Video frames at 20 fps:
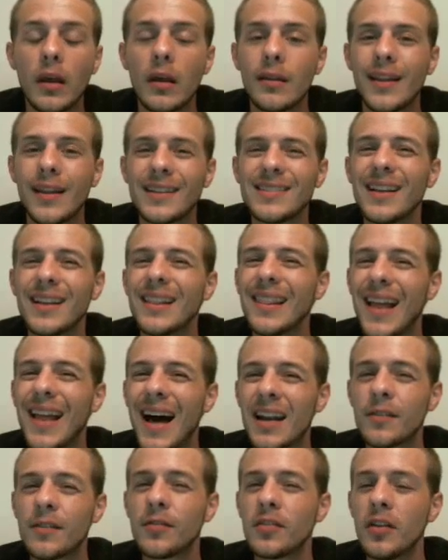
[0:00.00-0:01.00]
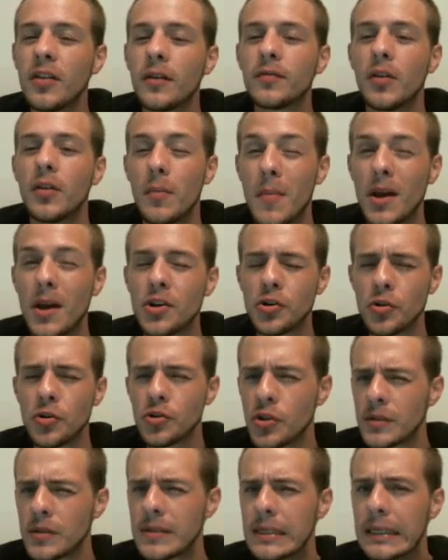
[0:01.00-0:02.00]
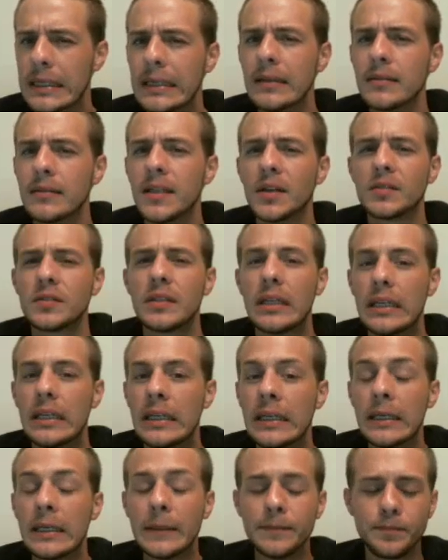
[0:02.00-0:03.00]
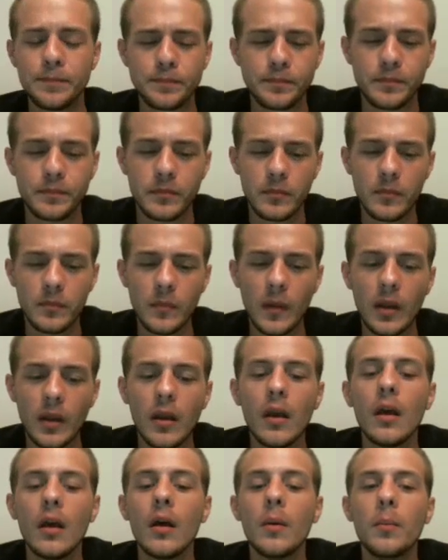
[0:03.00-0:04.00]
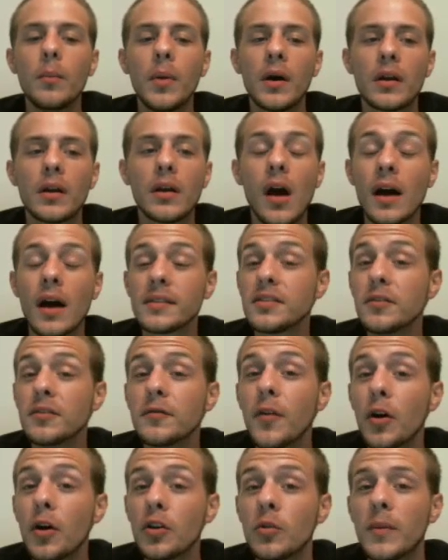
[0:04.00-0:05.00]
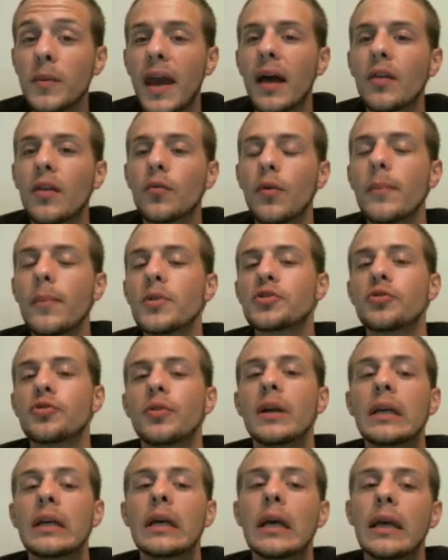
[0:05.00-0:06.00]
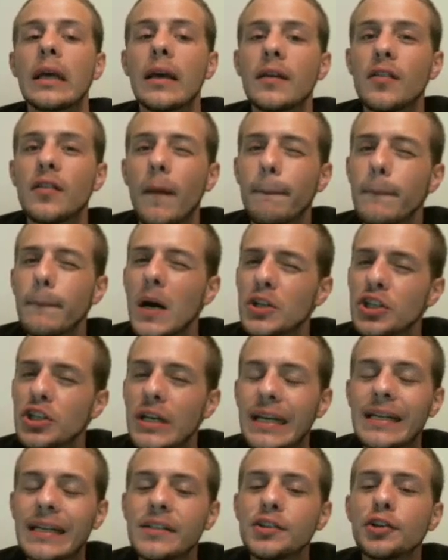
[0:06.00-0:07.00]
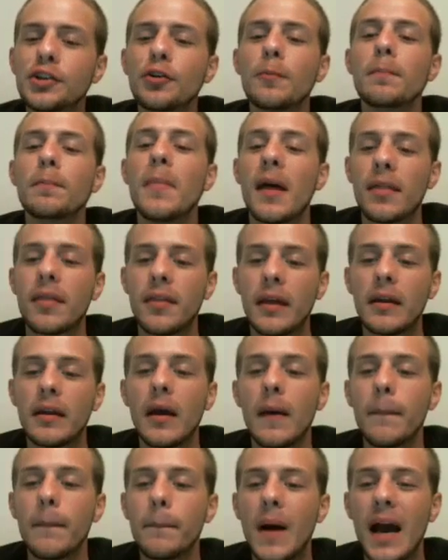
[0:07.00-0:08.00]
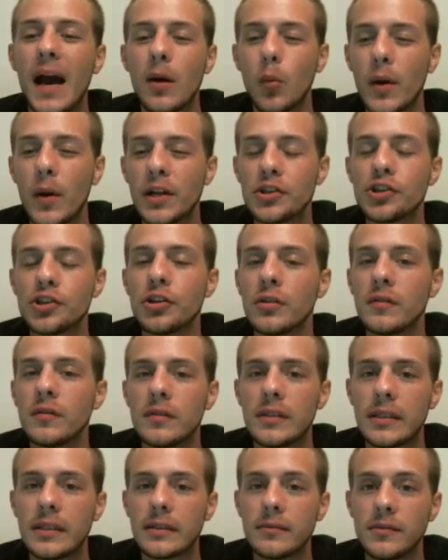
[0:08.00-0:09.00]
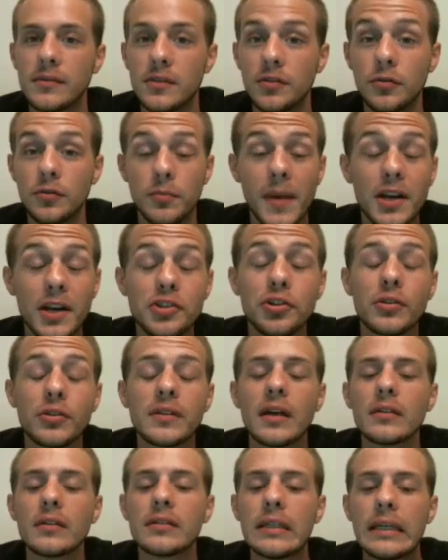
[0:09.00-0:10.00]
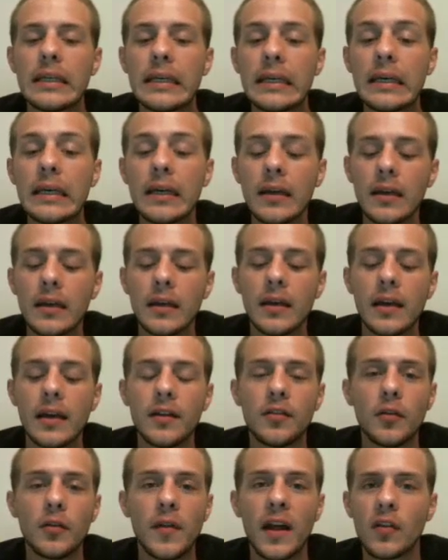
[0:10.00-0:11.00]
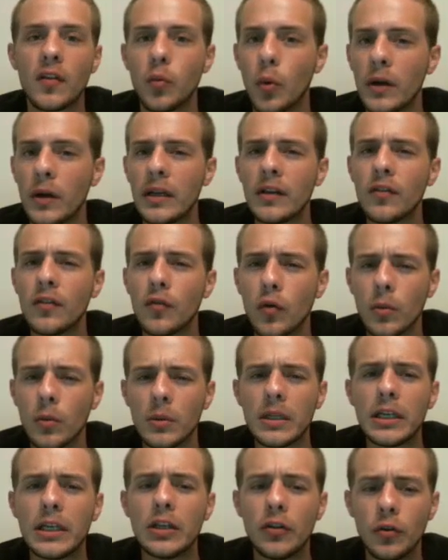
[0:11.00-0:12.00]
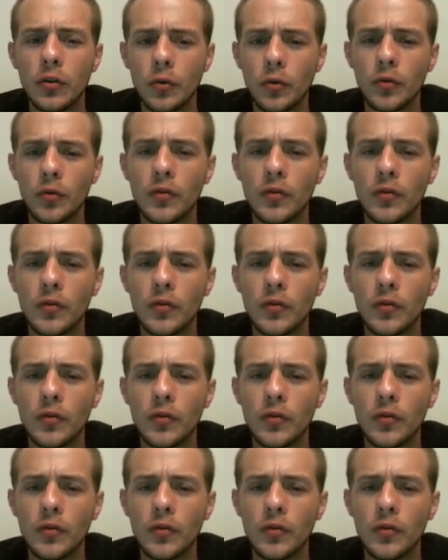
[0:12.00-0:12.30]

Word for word: That's a lot of stuff to measure just to get delta E. But constant volume calorimetry is a much easier method by which to measure delta E, and so that's what is normally used.